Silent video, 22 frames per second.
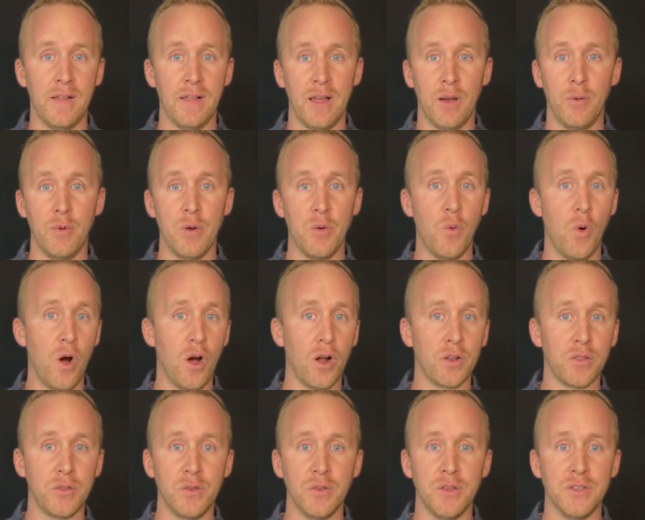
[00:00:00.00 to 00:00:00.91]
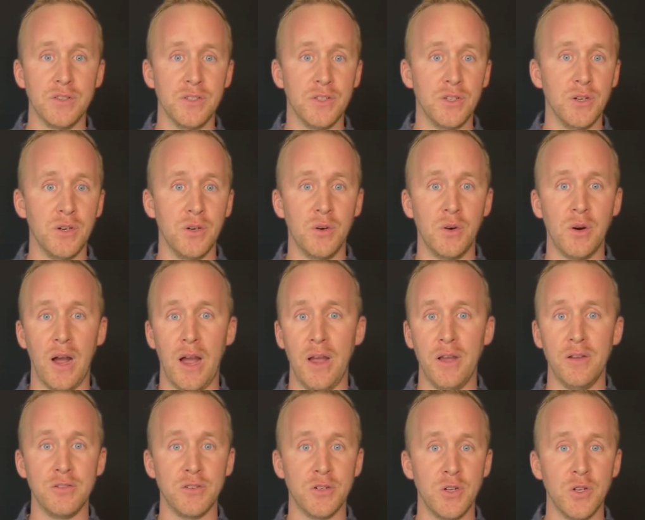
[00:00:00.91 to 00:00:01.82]
And we walked through the zoo. I
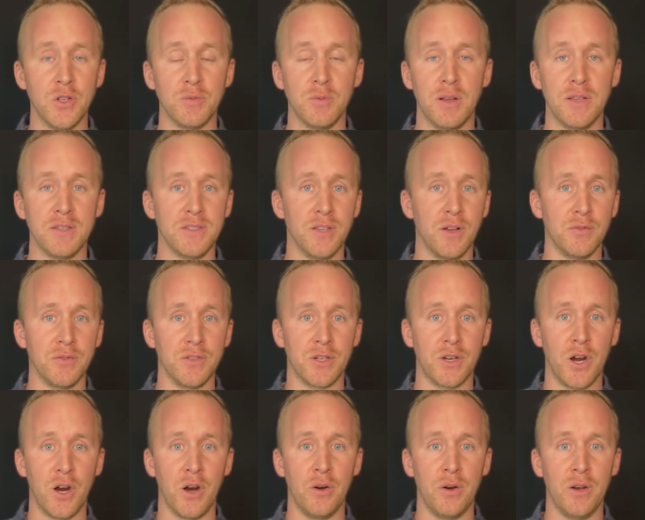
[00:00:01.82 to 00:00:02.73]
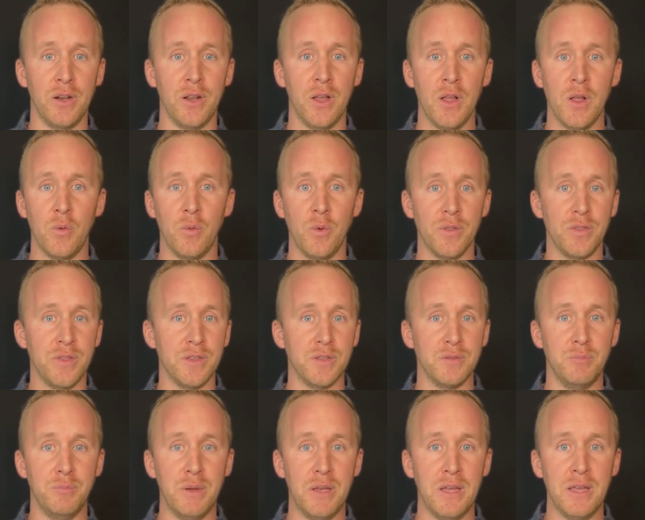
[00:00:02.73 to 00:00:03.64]
introduced myself to Karin with this
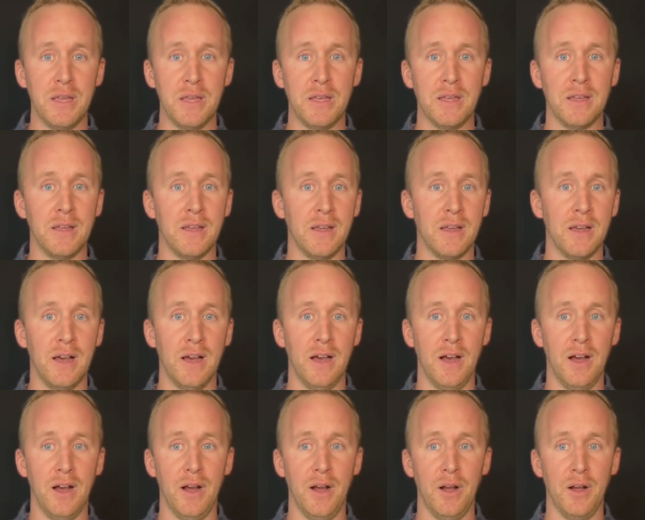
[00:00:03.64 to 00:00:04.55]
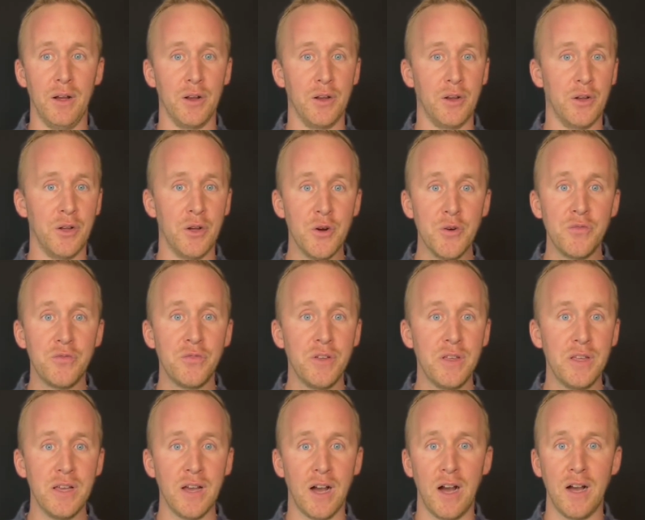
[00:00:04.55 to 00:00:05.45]
big
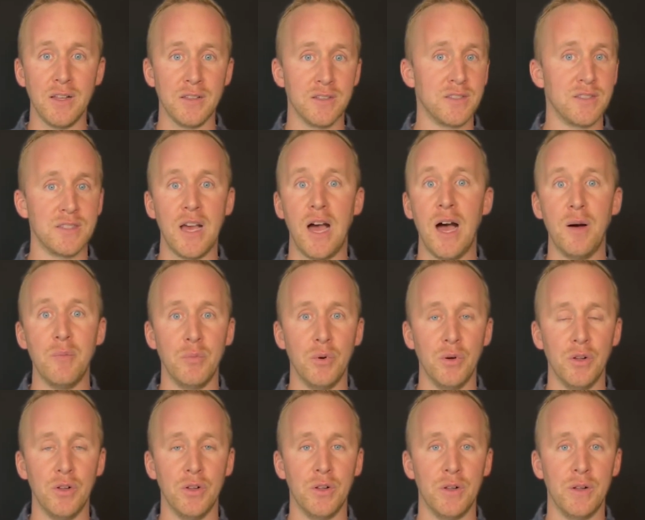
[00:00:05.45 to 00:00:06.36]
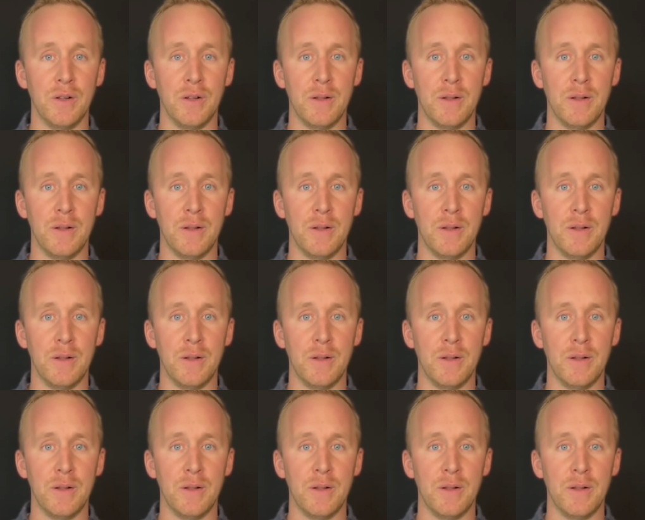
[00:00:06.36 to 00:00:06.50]
goofy ensemble.